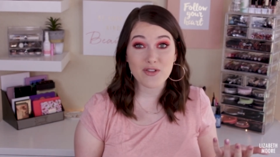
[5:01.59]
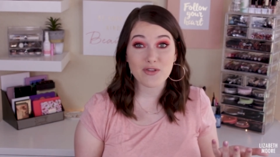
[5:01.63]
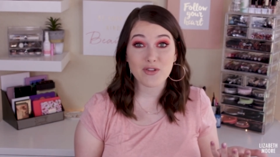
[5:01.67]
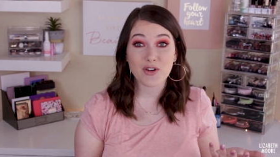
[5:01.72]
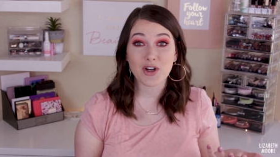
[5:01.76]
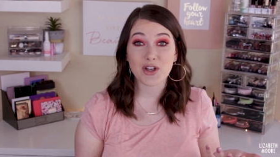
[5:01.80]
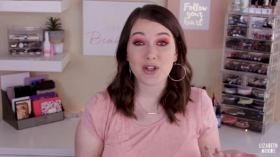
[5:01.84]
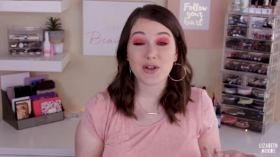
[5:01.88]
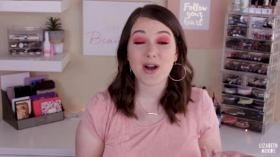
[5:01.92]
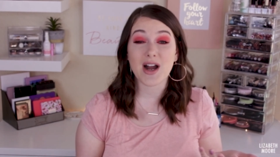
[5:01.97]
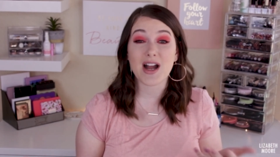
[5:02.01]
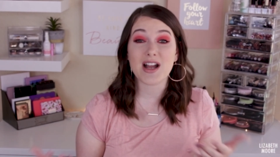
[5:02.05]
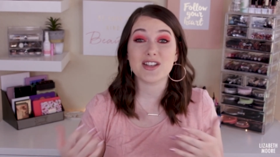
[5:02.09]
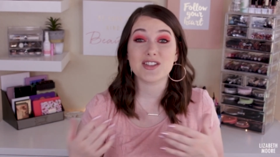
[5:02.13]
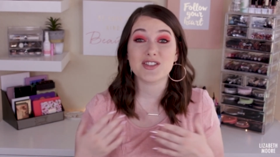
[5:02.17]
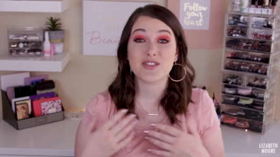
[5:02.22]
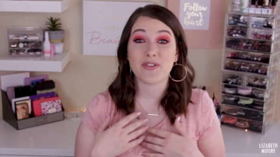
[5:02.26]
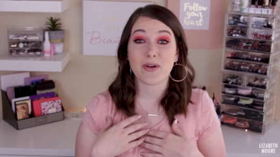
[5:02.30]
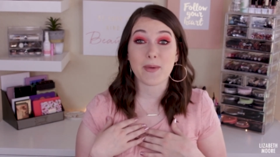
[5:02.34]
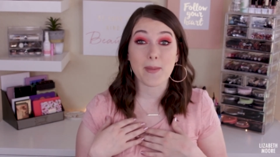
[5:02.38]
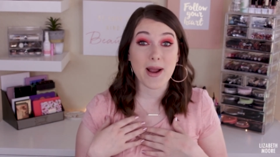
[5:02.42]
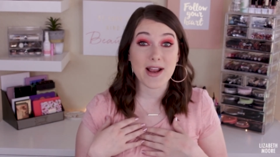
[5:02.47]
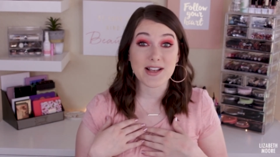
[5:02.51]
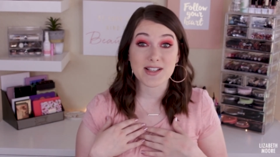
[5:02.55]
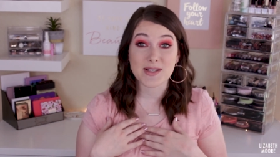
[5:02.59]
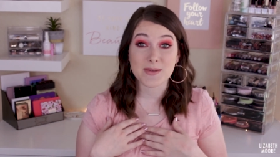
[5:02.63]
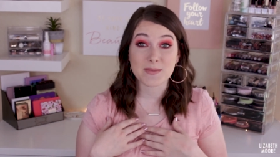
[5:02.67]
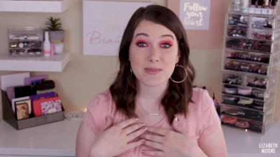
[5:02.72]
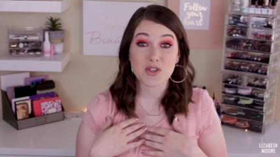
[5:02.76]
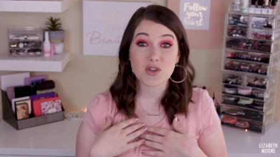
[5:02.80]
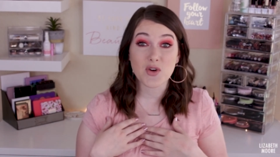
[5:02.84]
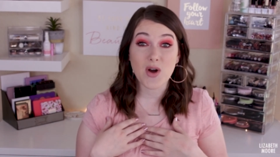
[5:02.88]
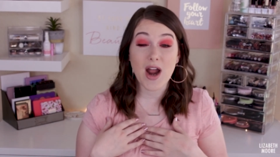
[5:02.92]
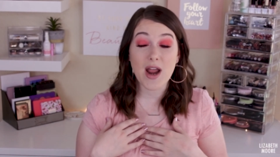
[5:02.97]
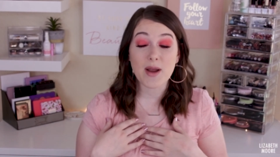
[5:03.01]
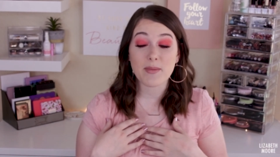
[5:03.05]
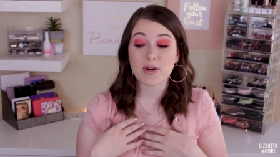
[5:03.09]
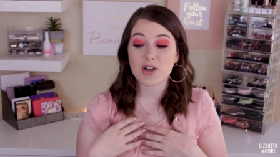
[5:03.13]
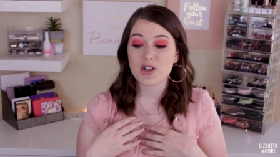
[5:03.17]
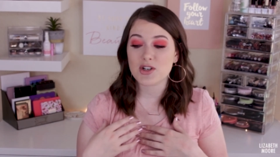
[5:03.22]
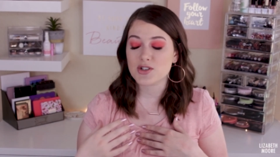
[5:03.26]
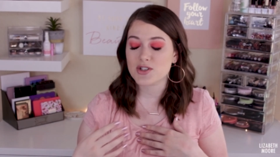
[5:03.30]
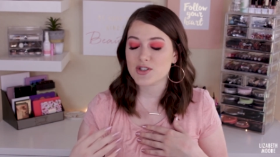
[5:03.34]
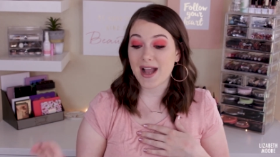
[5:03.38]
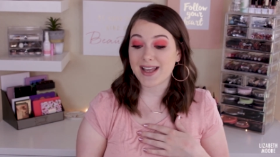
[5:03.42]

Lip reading: for you guys, for my subscribers.